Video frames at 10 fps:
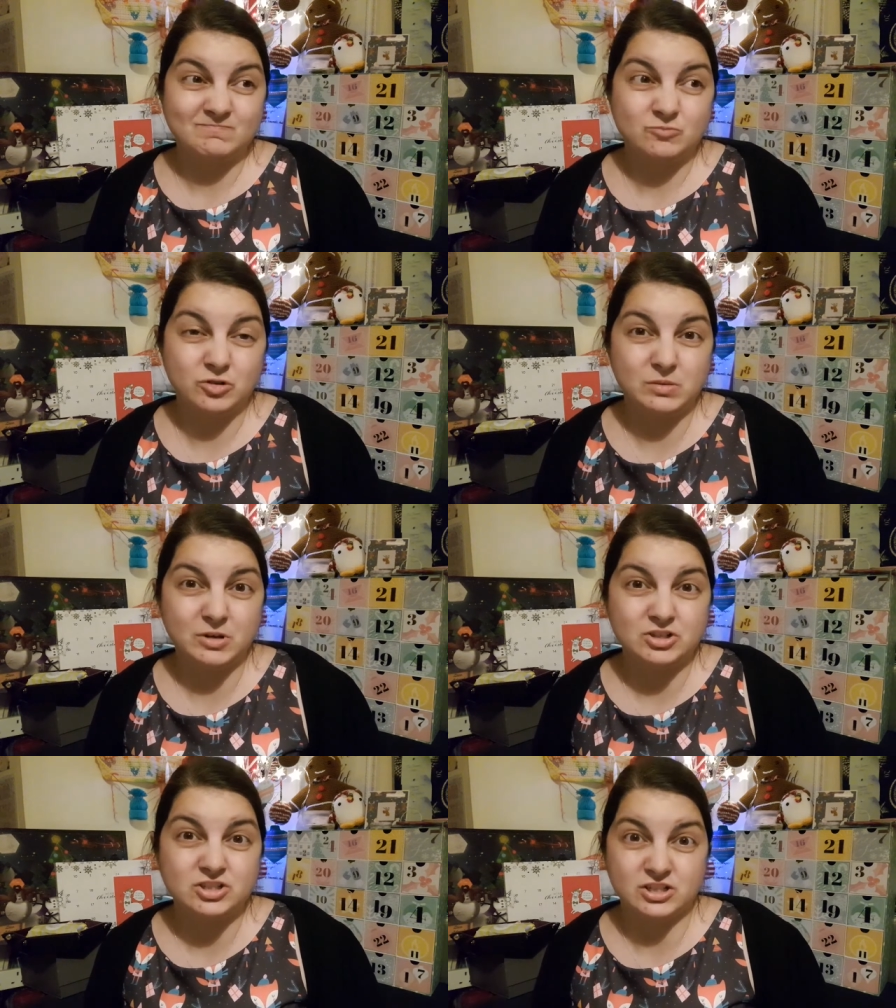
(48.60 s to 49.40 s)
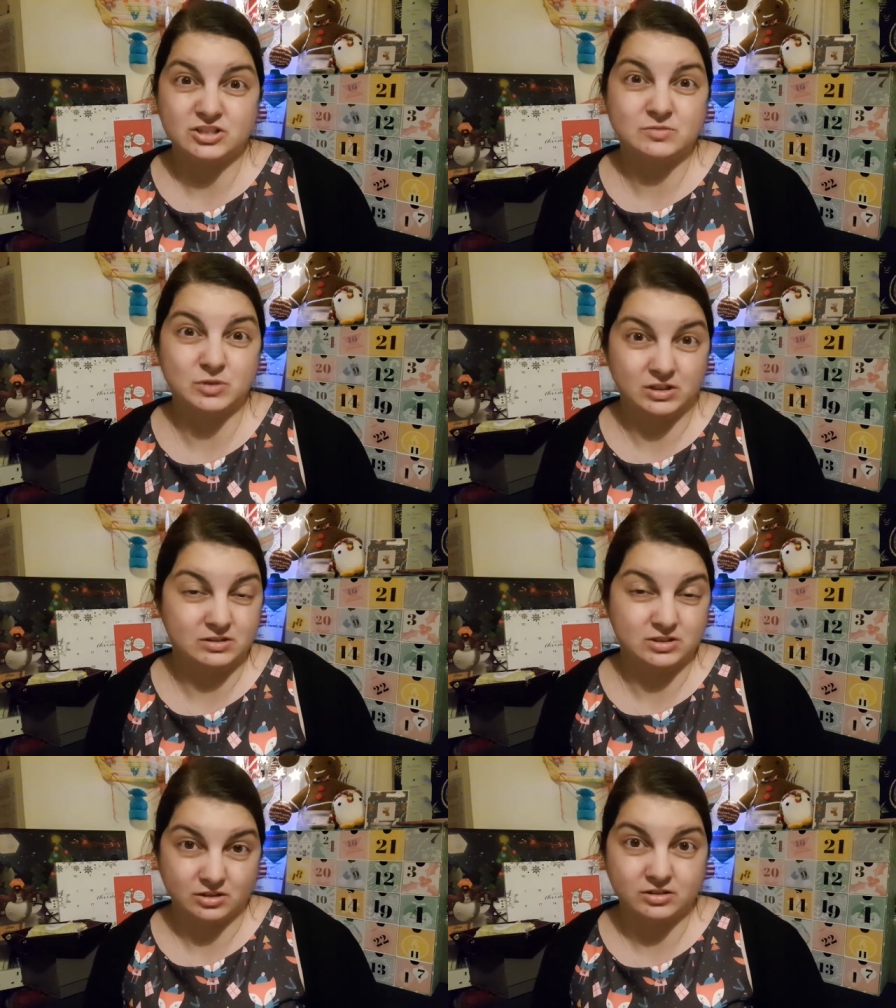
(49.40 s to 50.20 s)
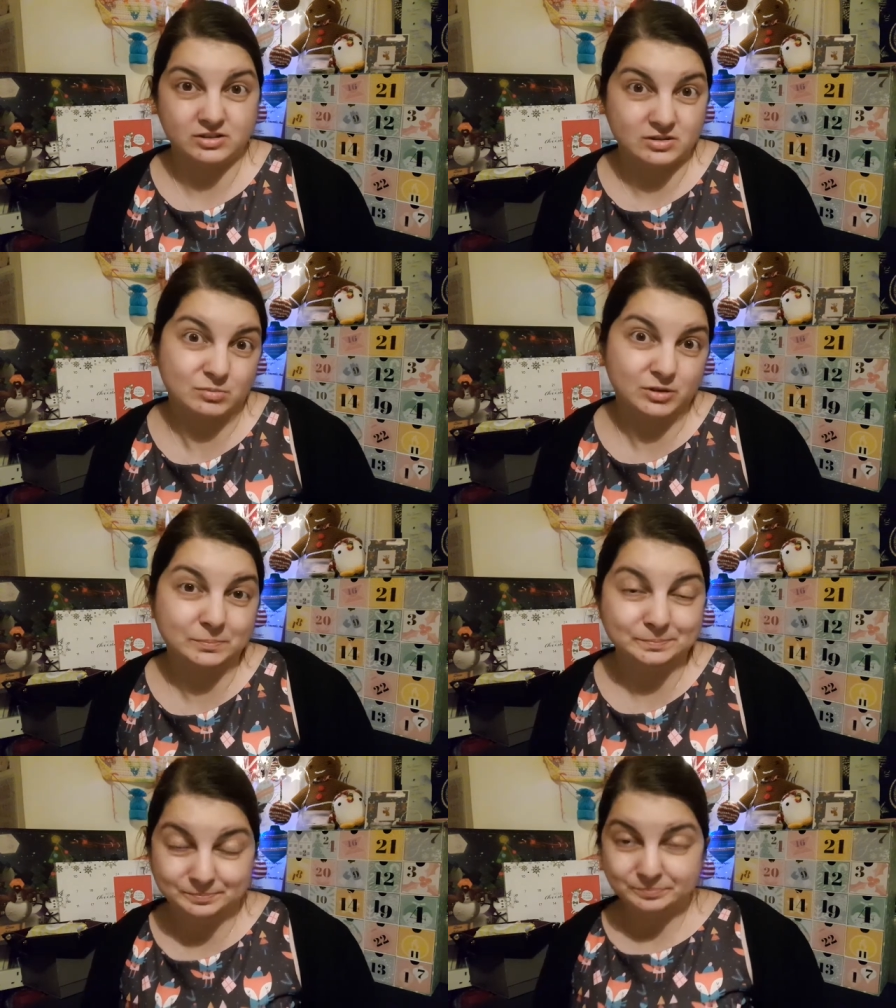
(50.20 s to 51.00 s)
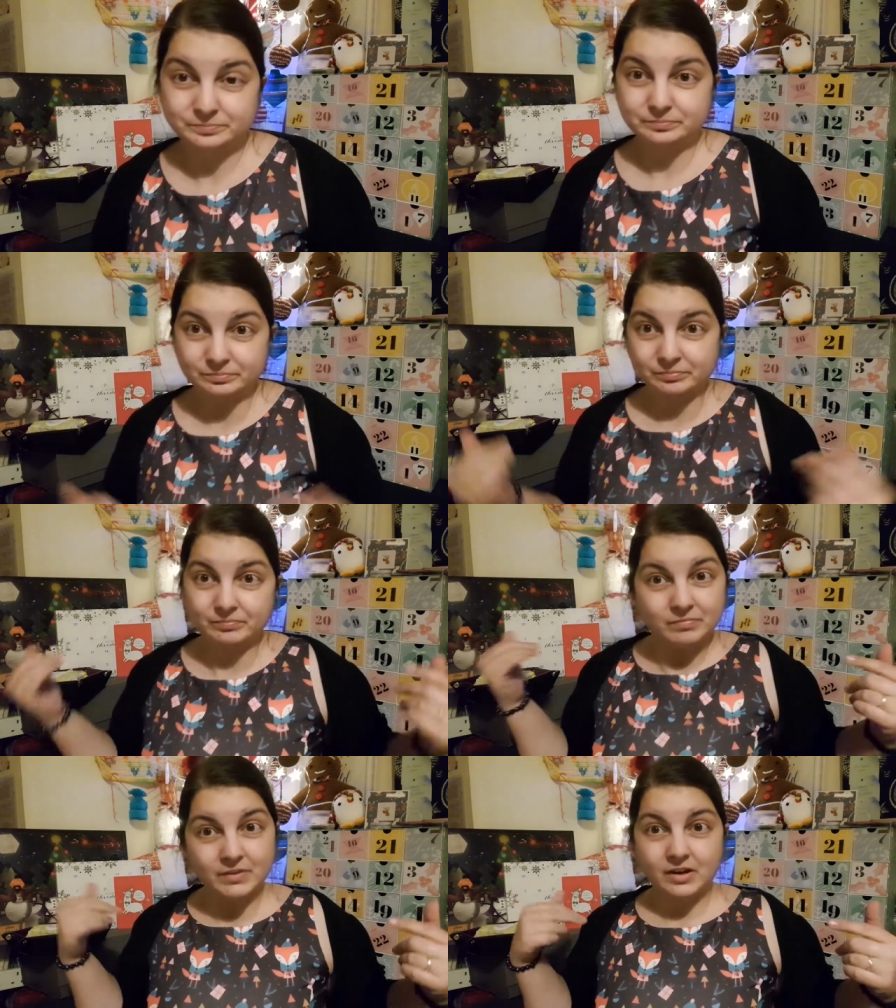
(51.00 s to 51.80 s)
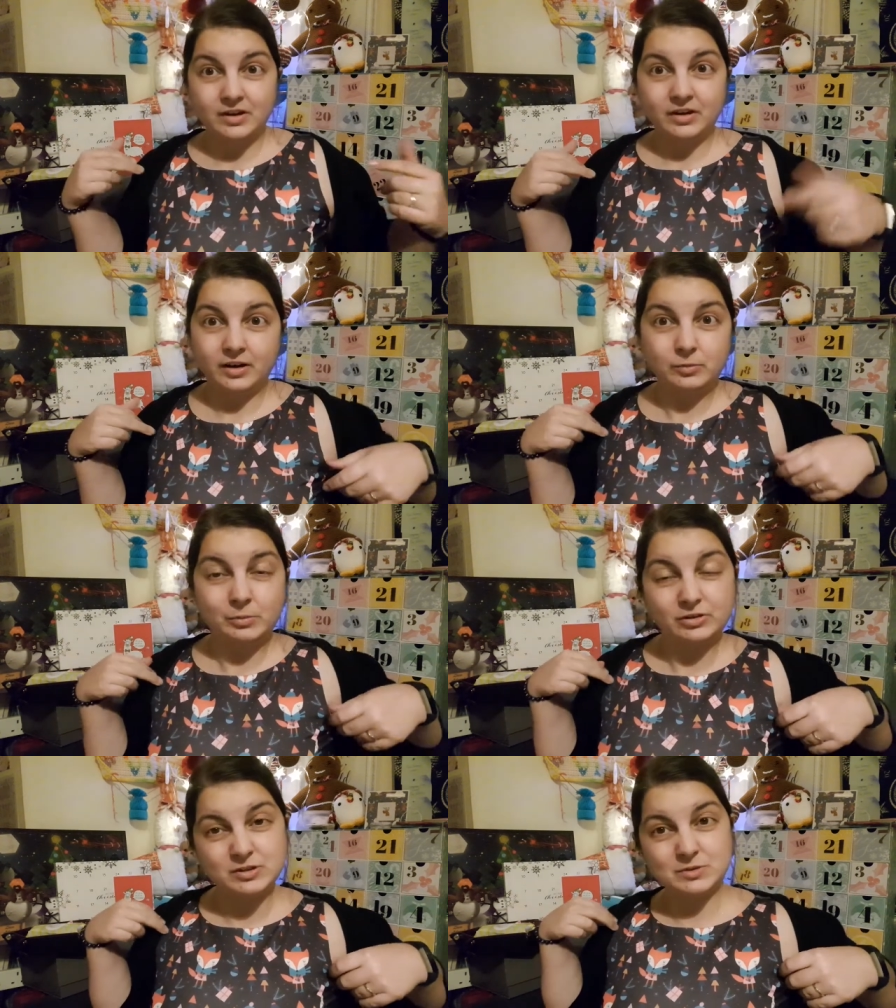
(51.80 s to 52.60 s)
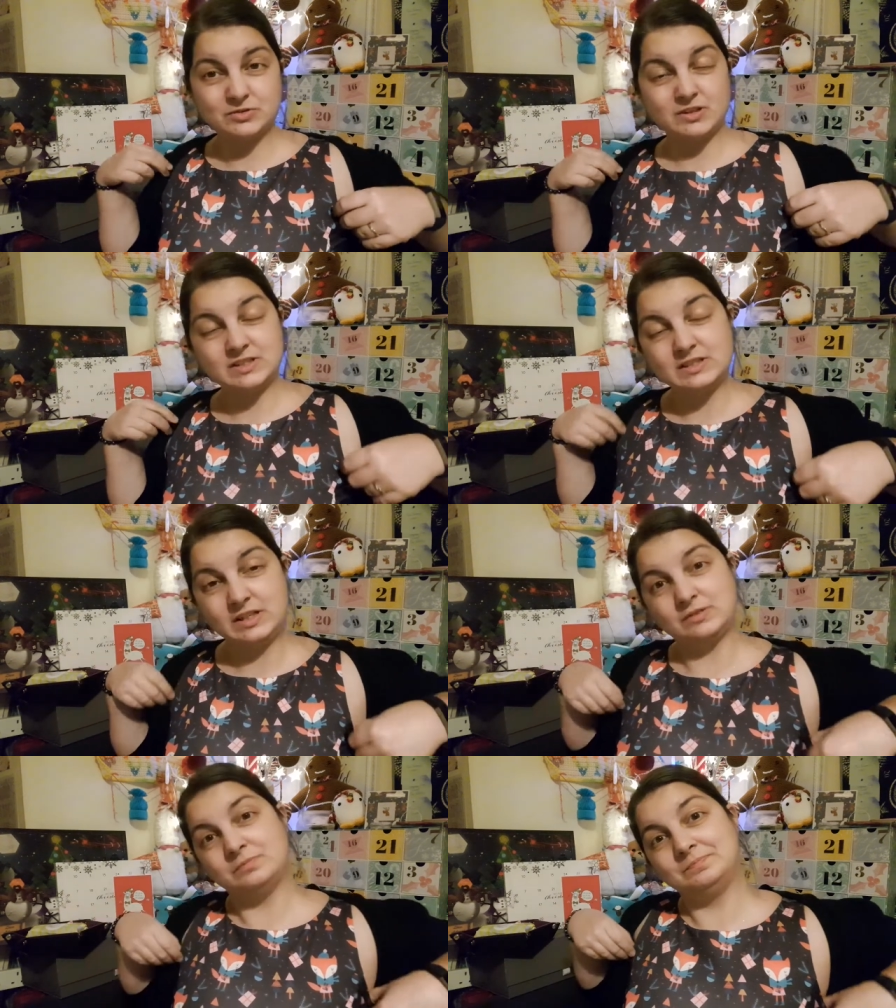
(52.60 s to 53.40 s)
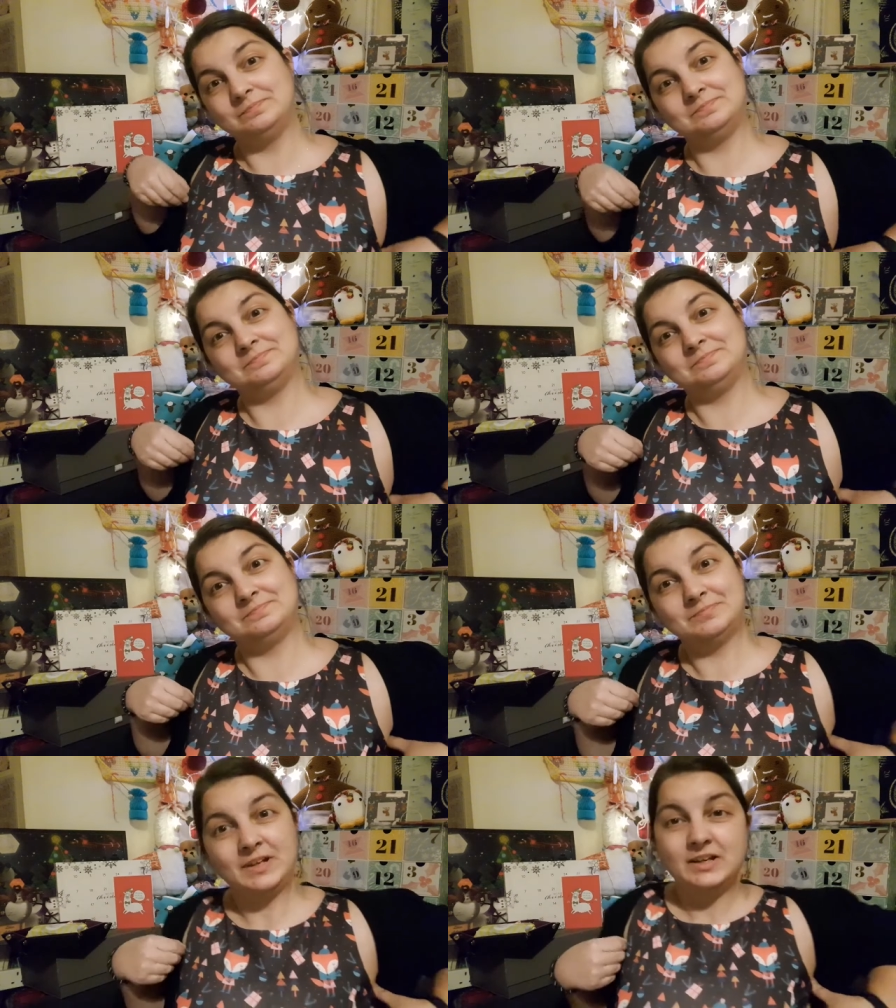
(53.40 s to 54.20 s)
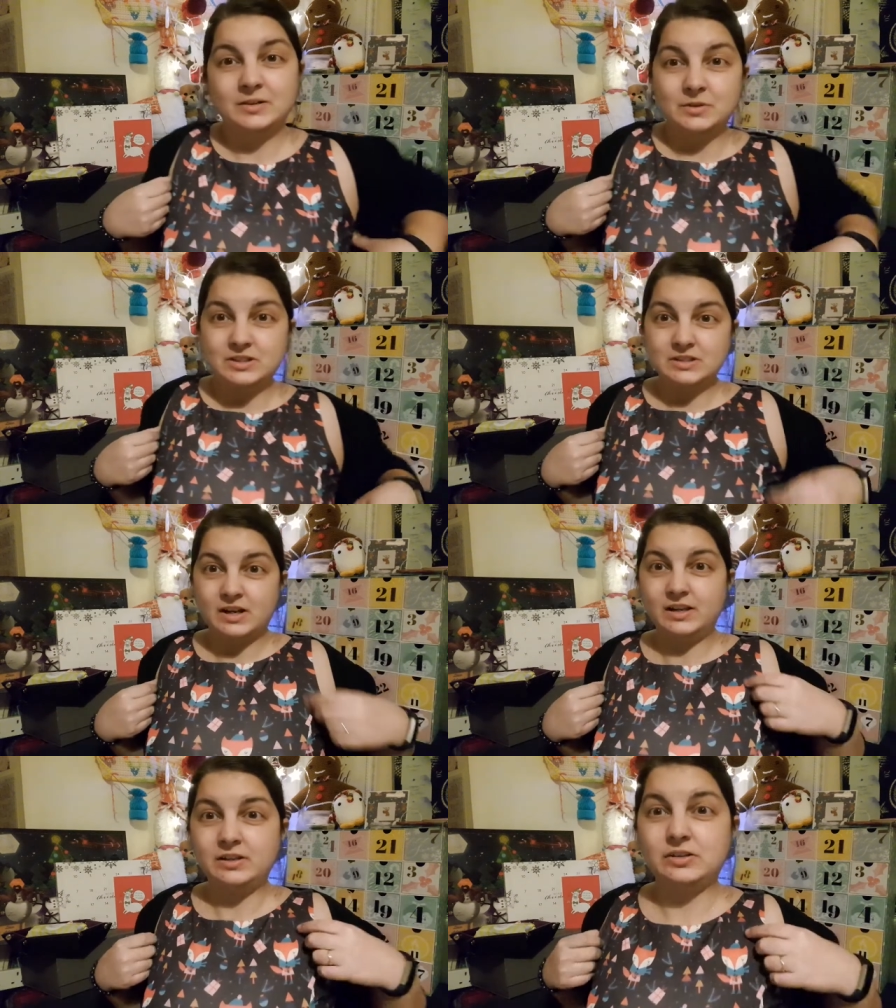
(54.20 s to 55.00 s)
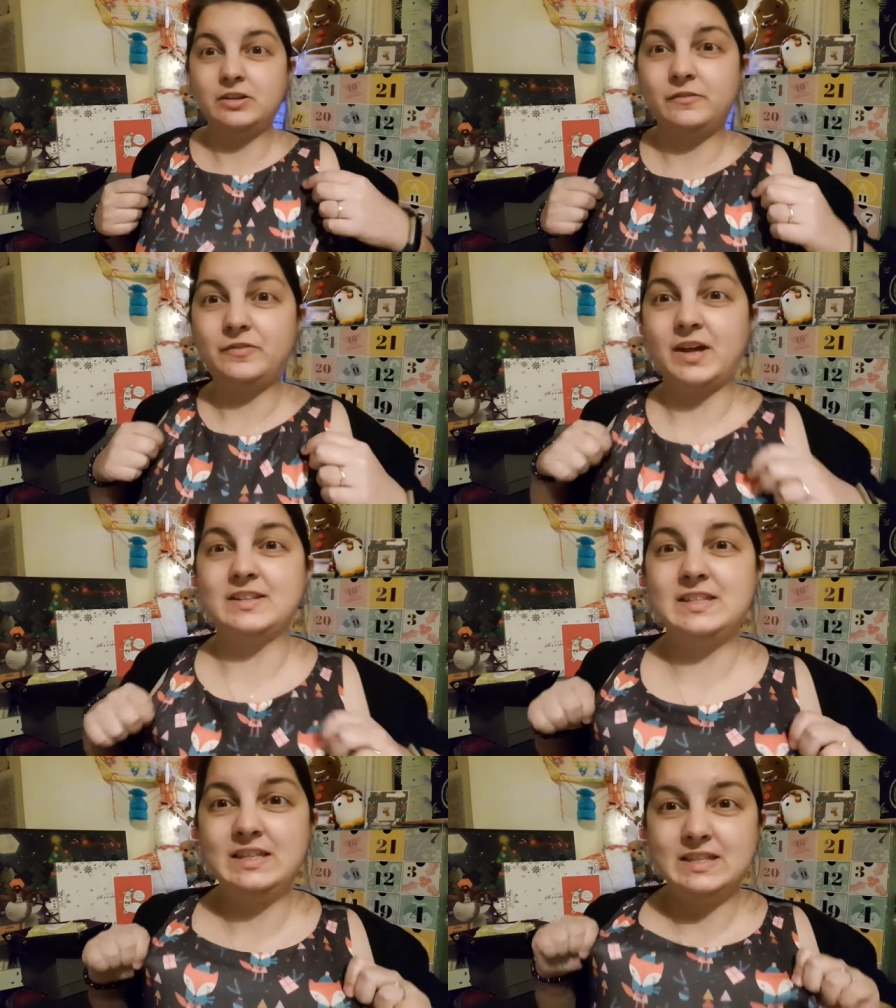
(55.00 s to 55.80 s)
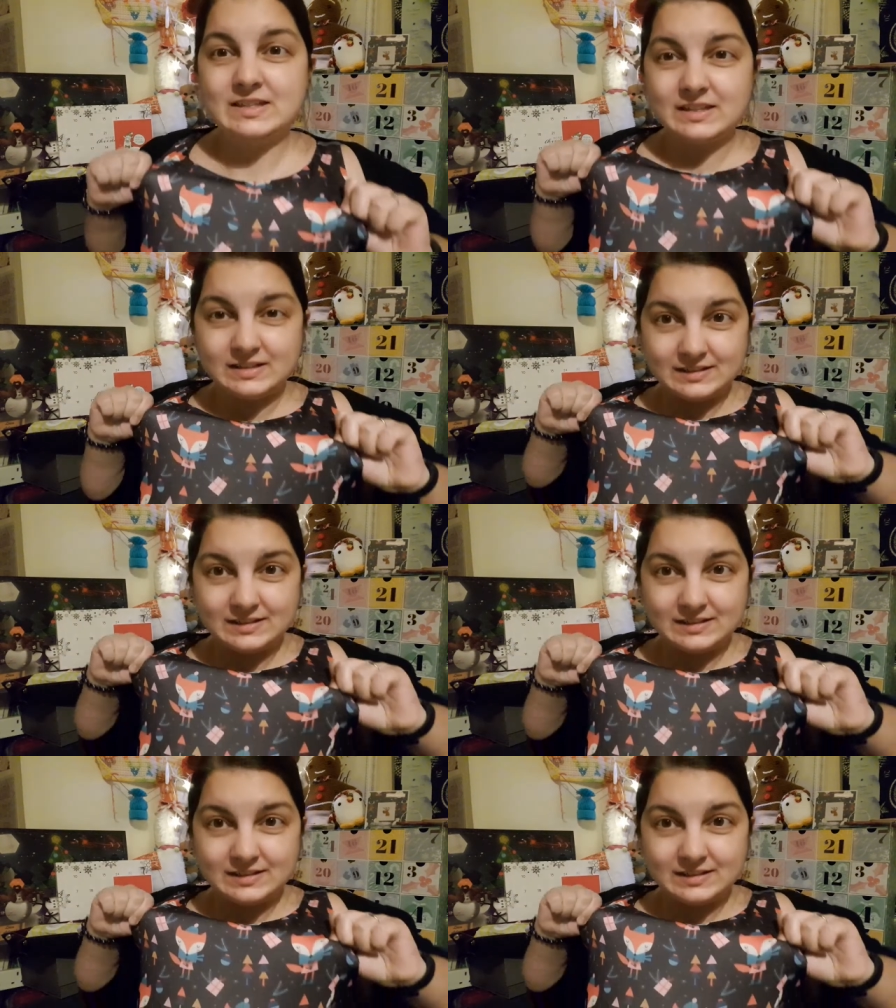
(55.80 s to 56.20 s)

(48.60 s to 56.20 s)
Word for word: pretty much since we started December, I wore my Christmas dress instead. We just got little cute foxies